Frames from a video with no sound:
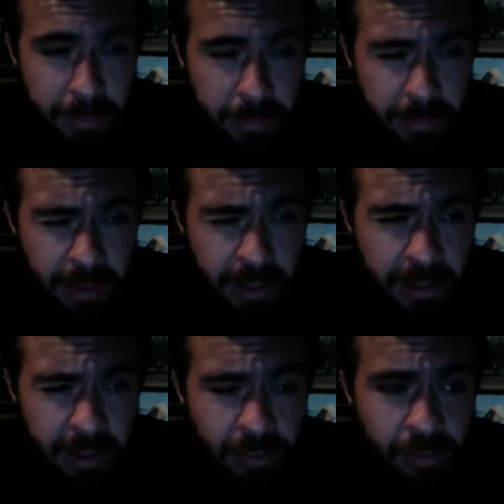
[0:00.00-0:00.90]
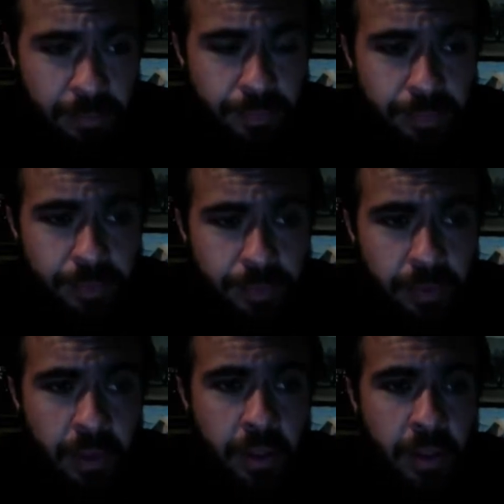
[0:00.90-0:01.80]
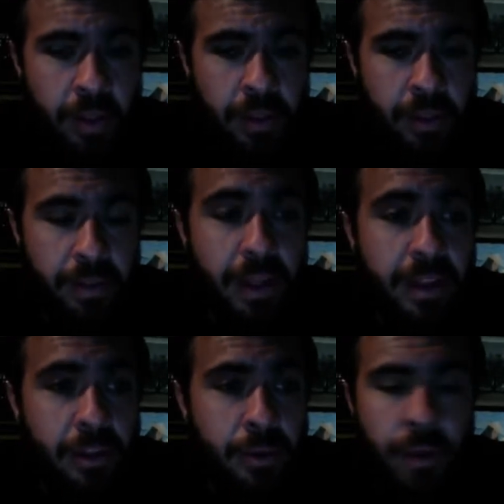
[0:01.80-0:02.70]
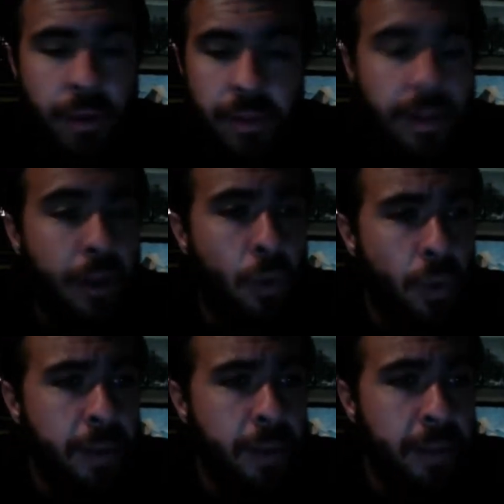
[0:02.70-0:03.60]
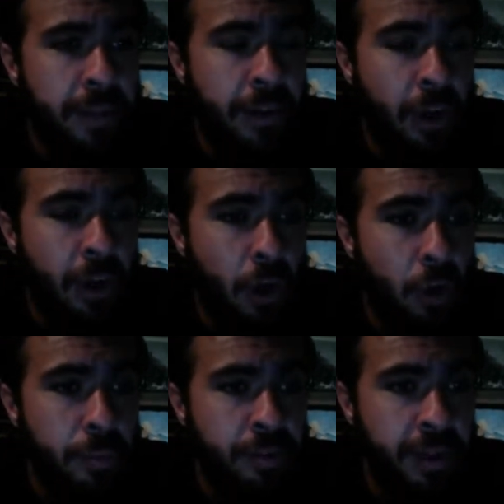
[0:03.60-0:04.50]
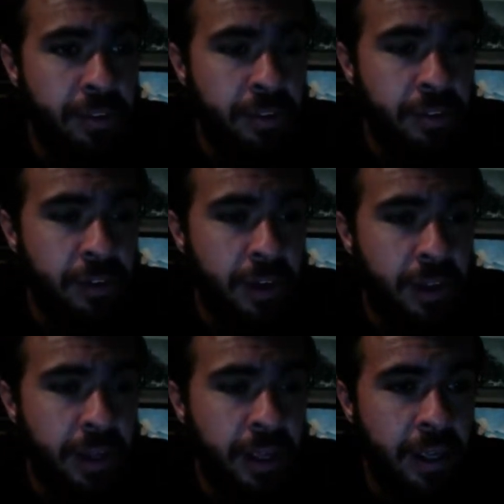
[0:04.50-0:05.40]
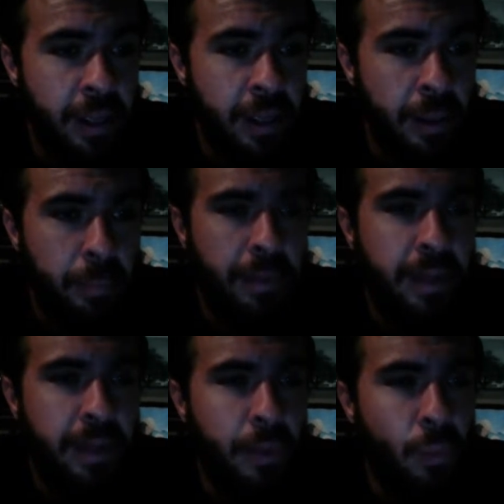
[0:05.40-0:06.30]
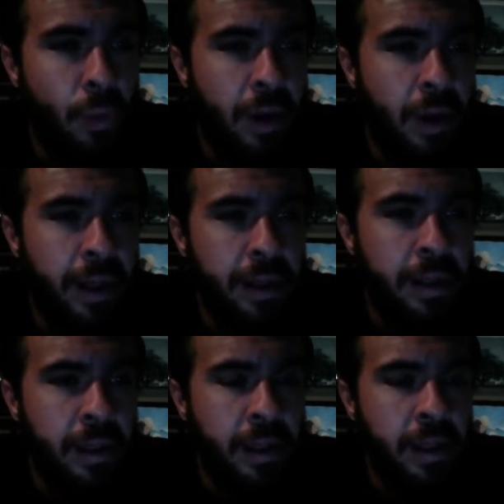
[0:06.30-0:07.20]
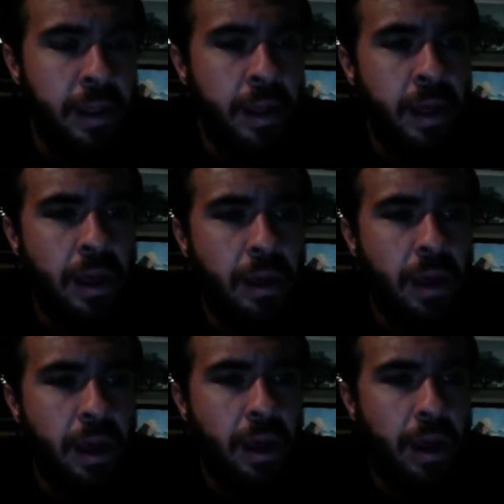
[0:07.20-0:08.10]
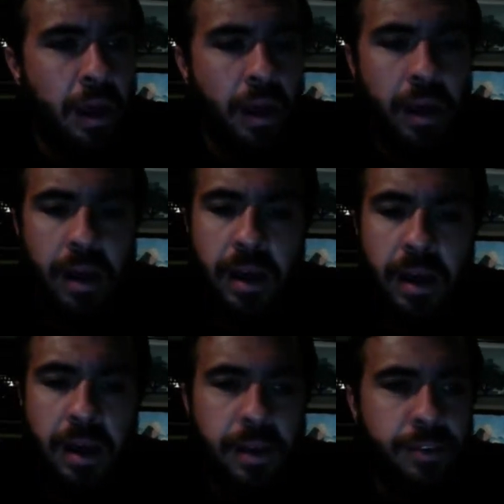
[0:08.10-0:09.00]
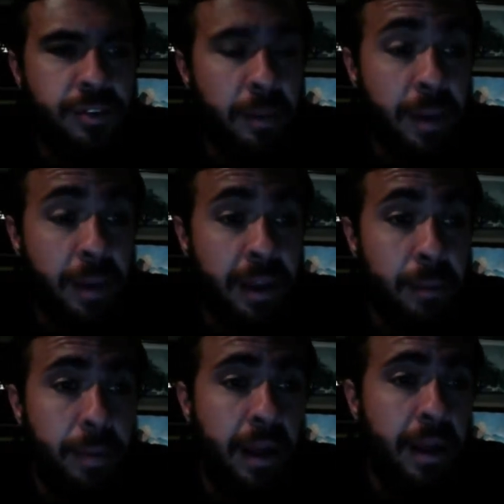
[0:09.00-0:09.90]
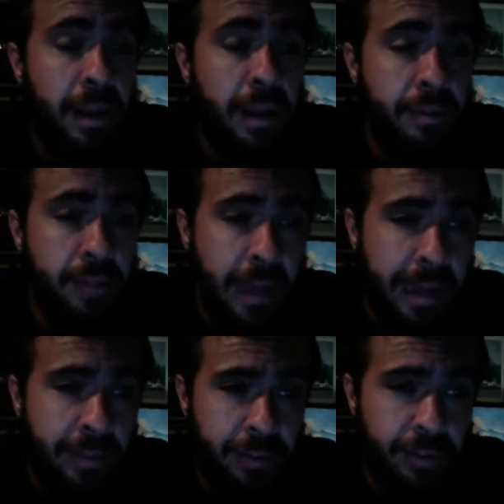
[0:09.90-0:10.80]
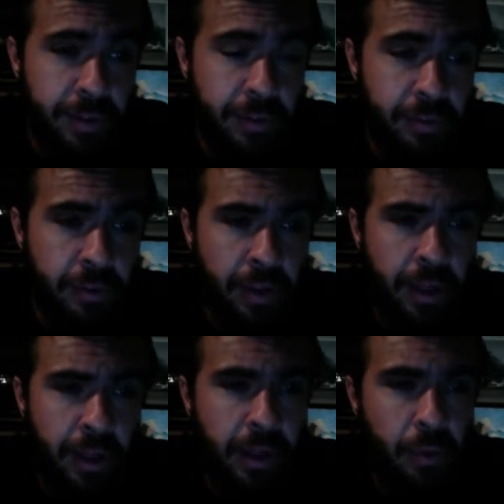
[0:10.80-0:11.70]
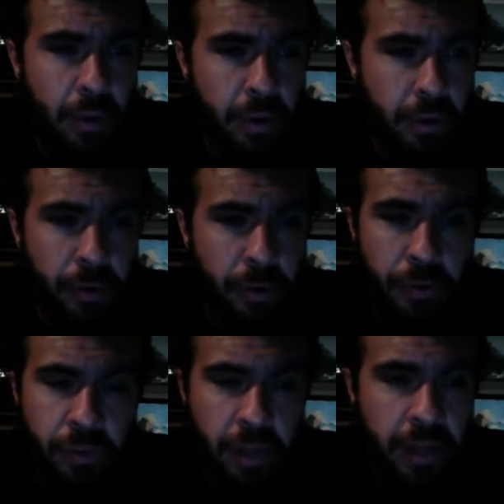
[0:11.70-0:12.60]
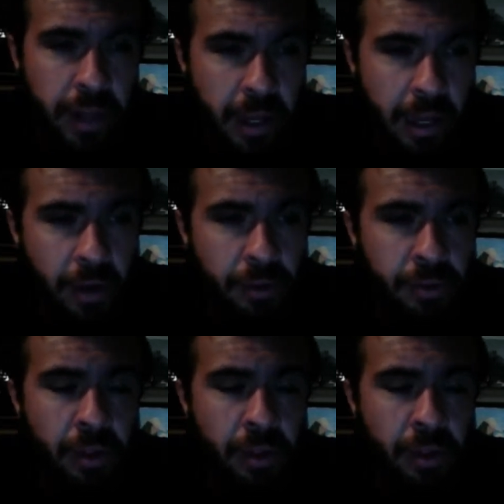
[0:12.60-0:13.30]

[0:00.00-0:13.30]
millions. They do. They don't want them in their homes necessarily, but they want uh, somebody to pay enough taxes in order to feed and house